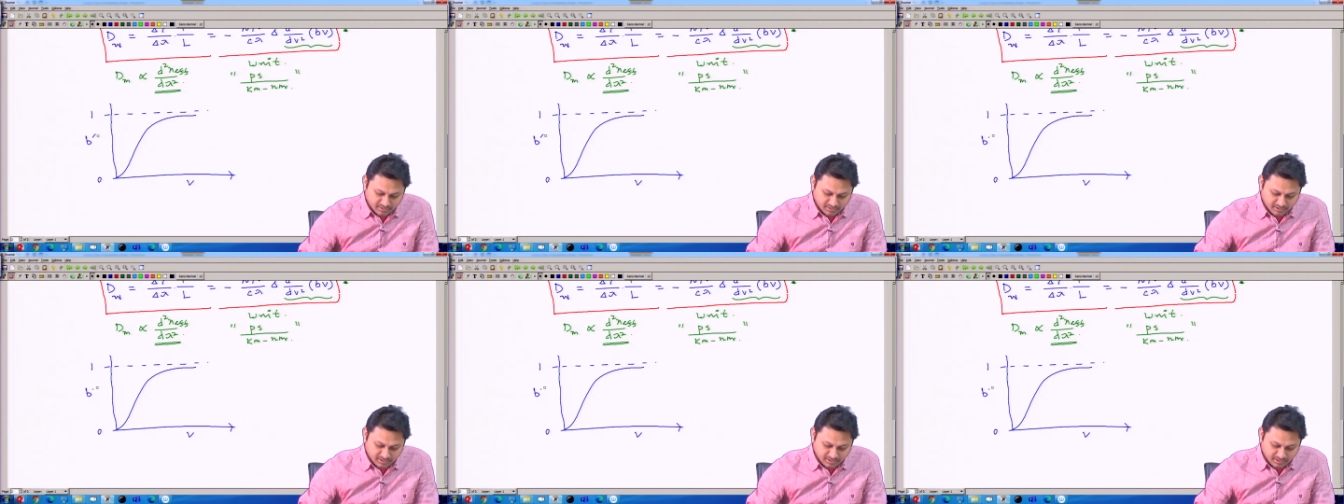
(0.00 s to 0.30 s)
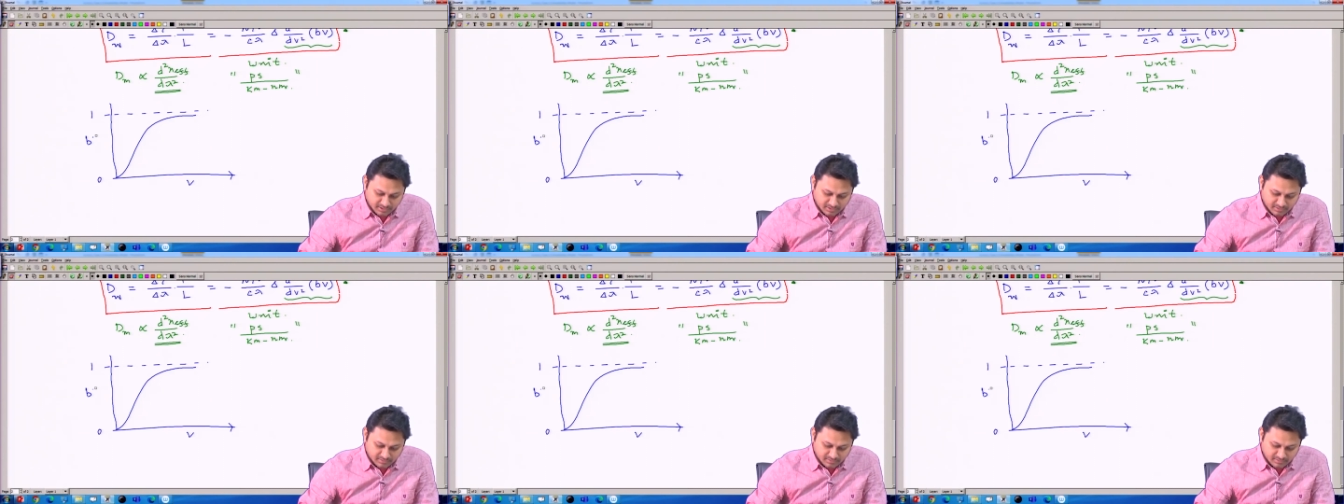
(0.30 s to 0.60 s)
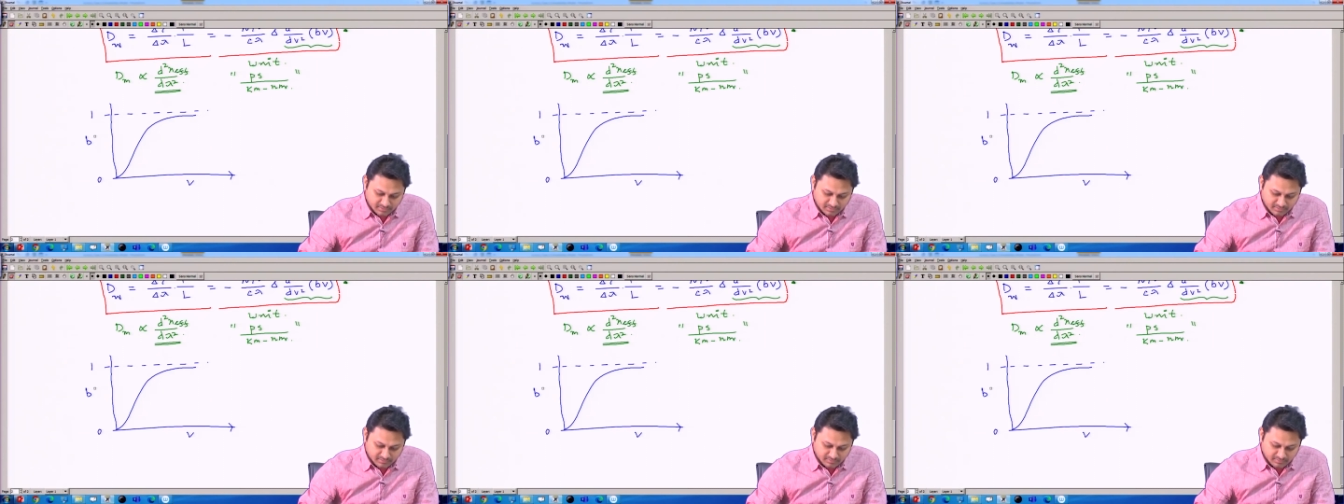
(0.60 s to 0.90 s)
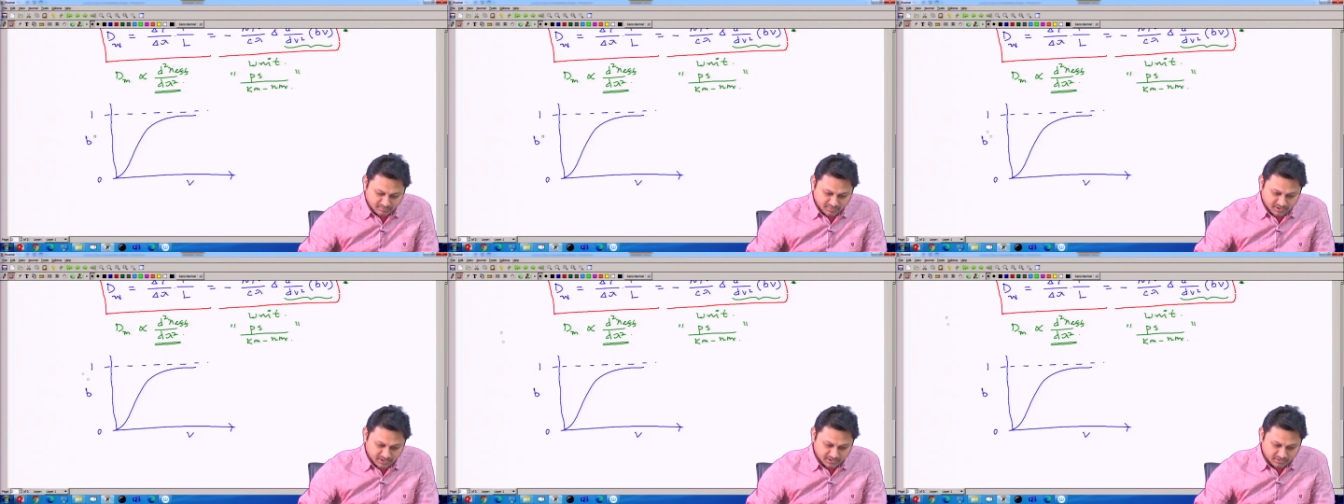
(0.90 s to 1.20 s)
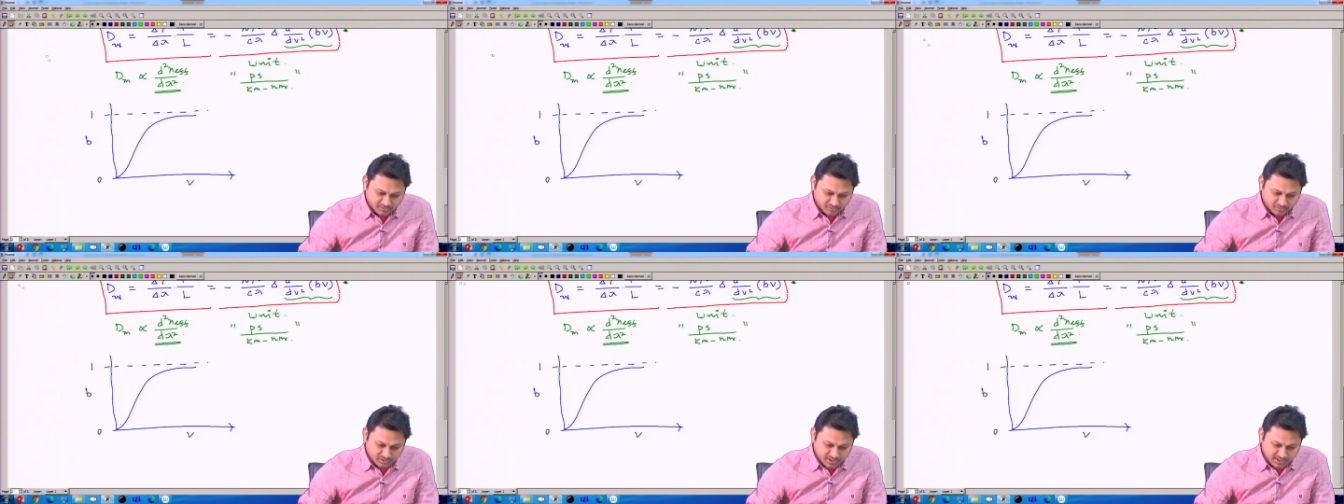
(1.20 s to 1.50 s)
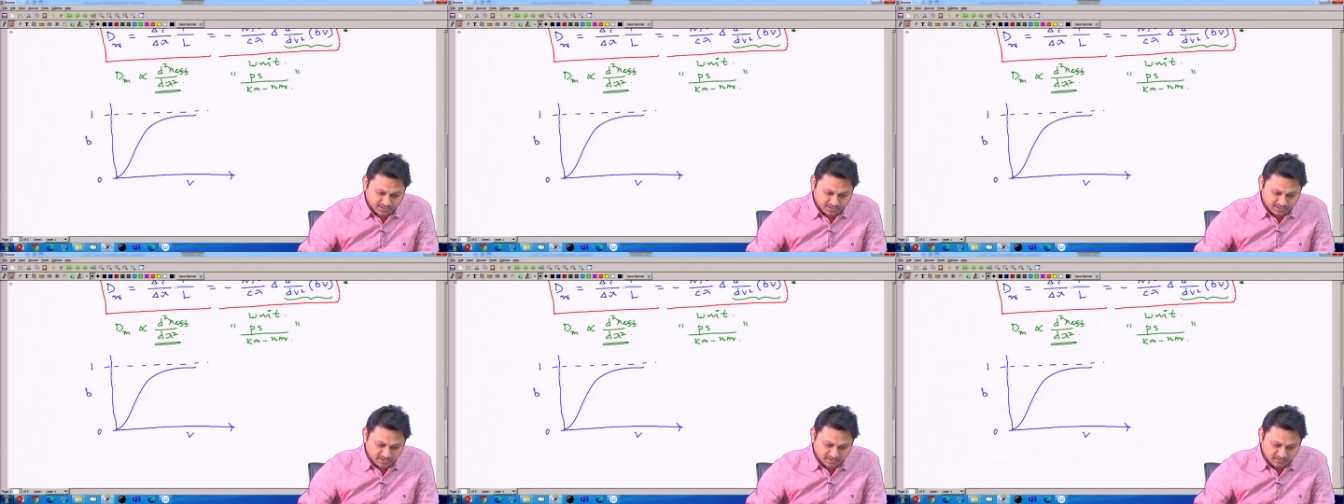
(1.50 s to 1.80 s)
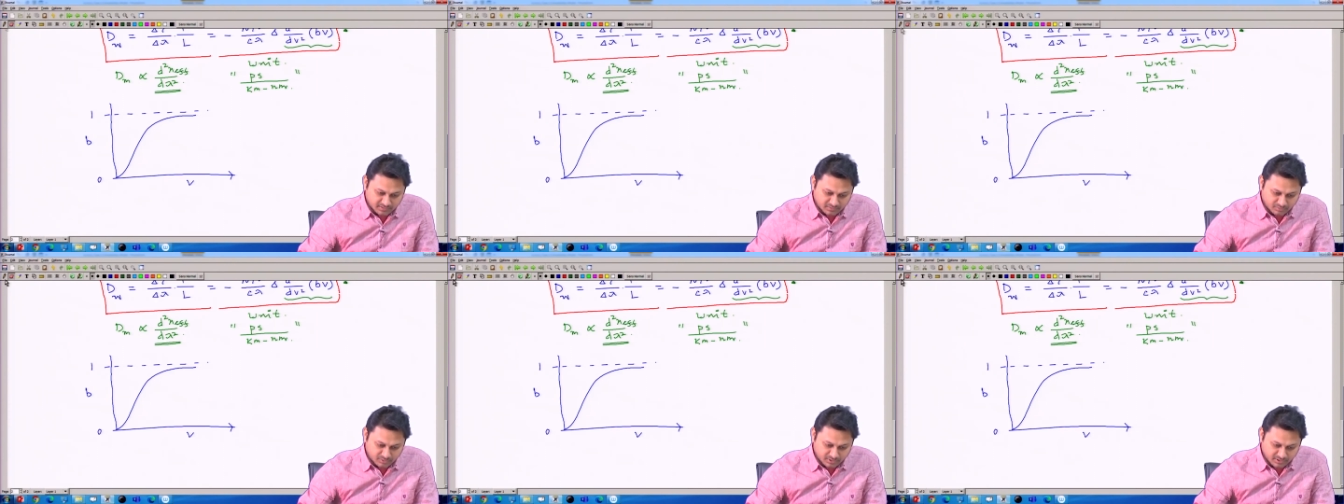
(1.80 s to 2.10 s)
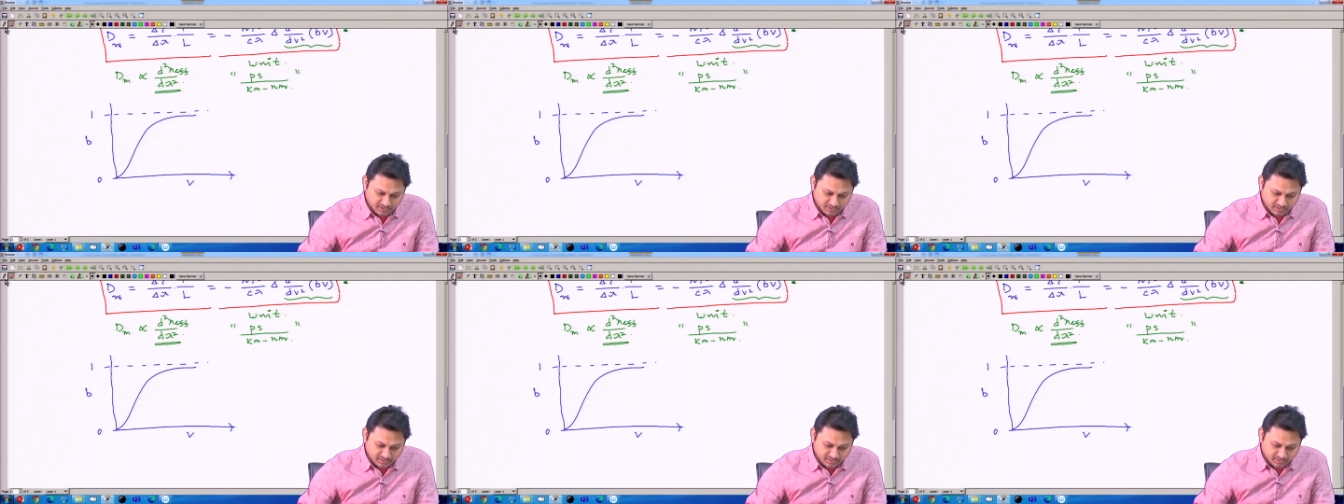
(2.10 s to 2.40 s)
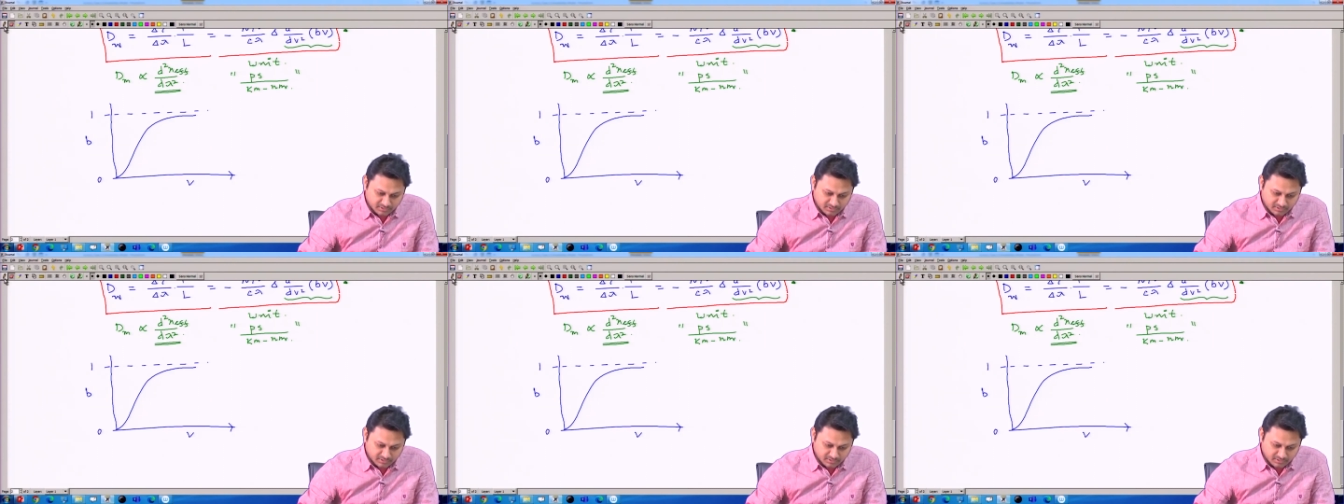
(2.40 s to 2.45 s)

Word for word: here better to write in this way